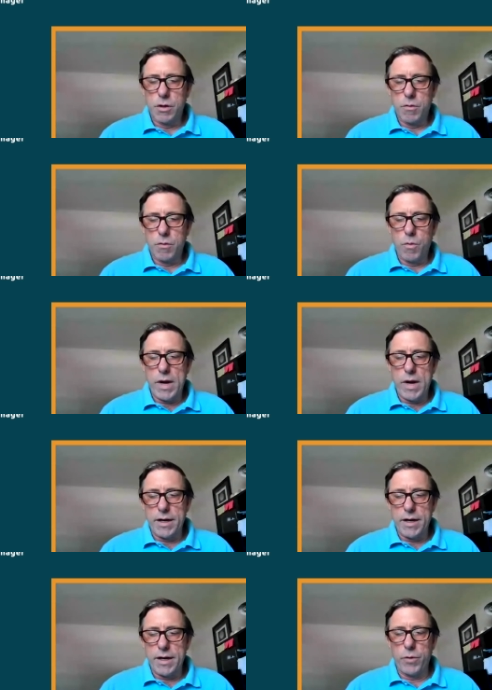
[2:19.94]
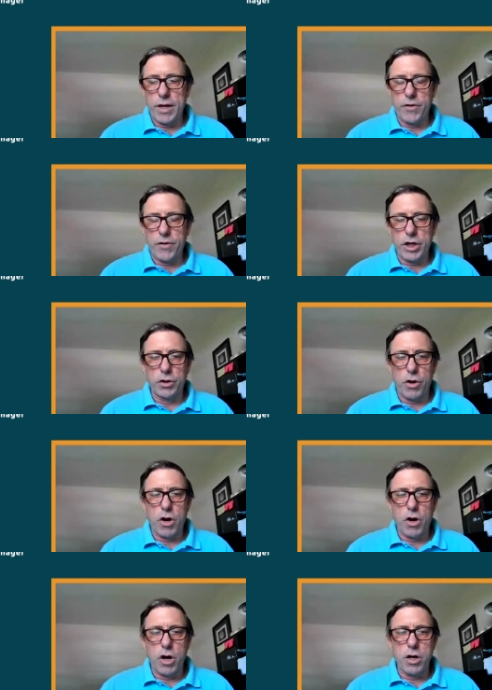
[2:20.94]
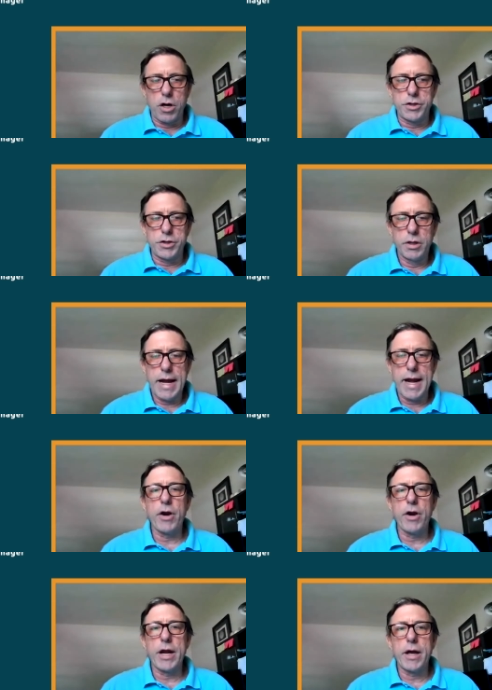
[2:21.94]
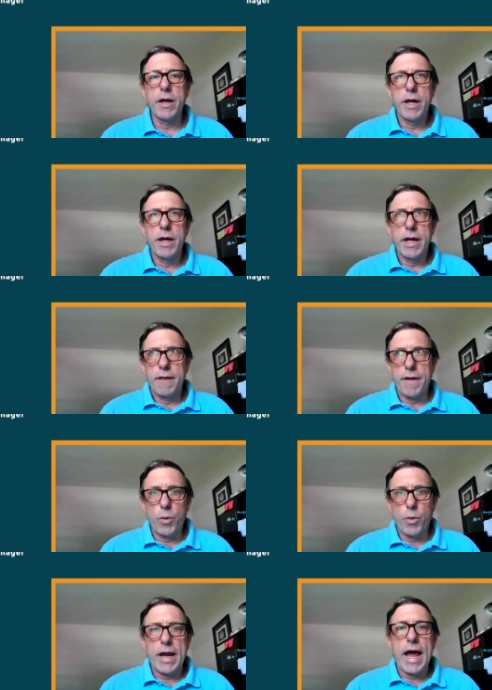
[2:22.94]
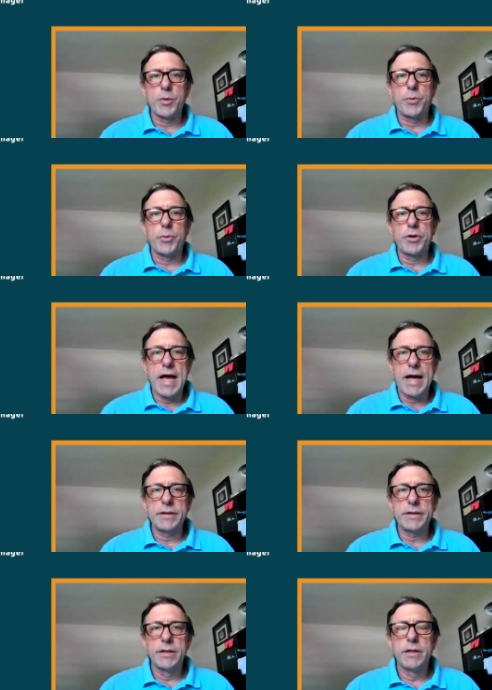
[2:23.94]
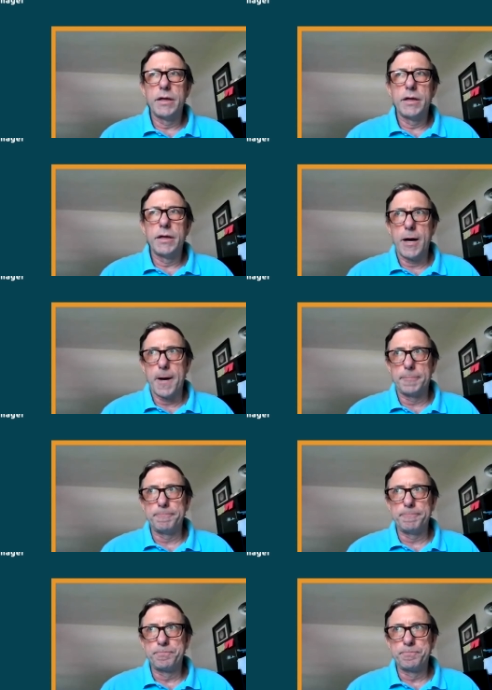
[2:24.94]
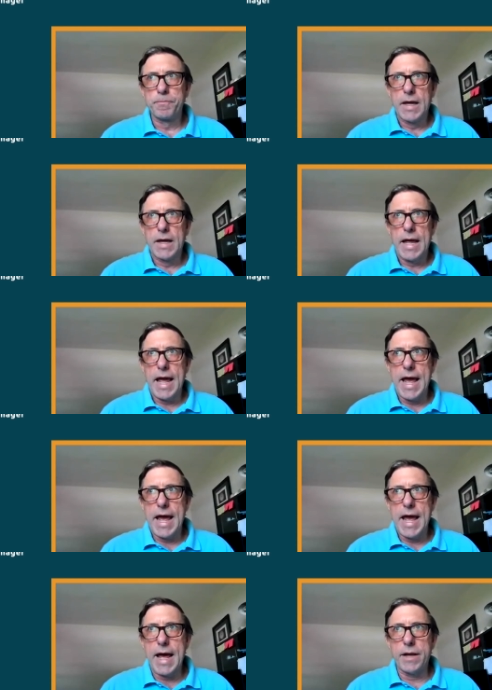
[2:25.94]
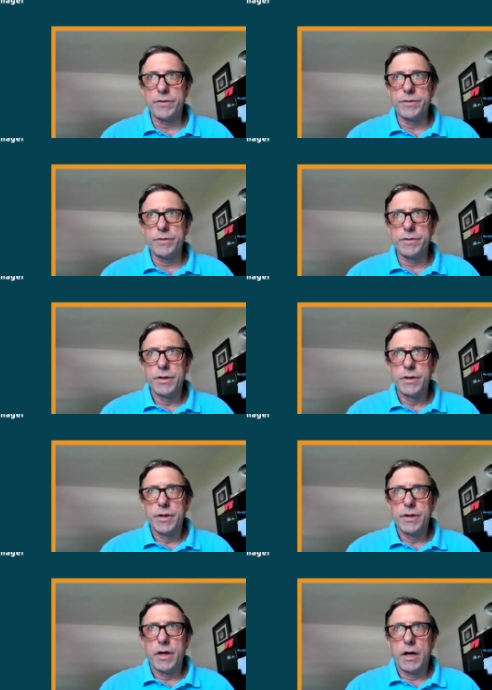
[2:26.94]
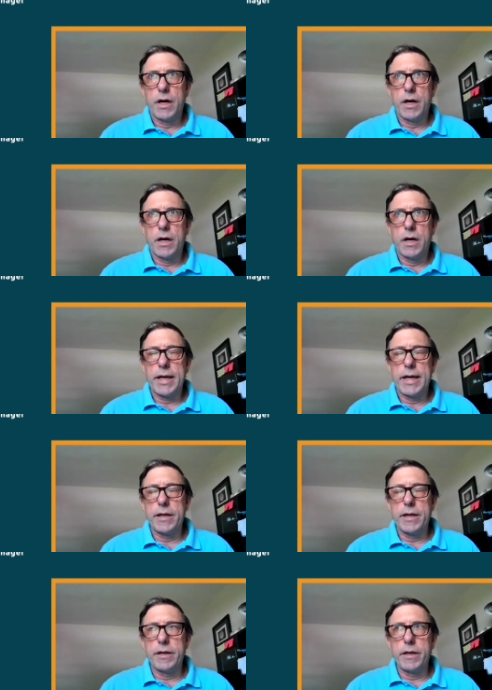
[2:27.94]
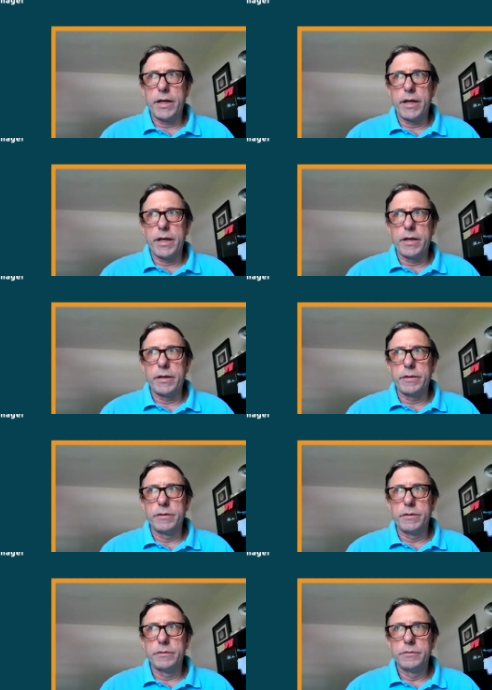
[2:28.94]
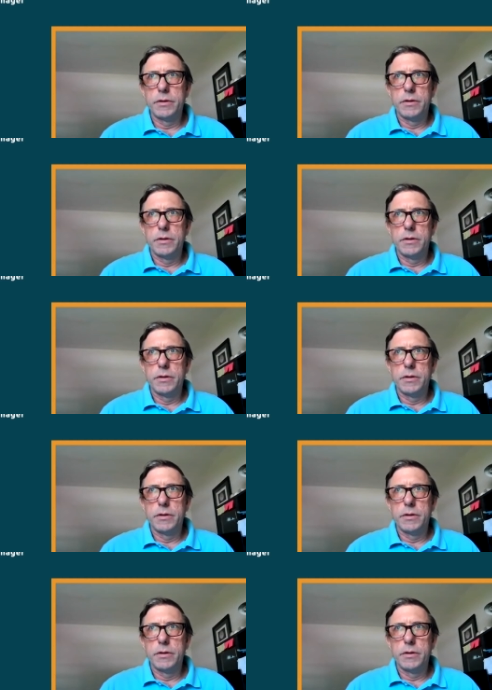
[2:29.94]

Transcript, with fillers: So we had a we had a very large area that we had to protect. Um, and uh, in in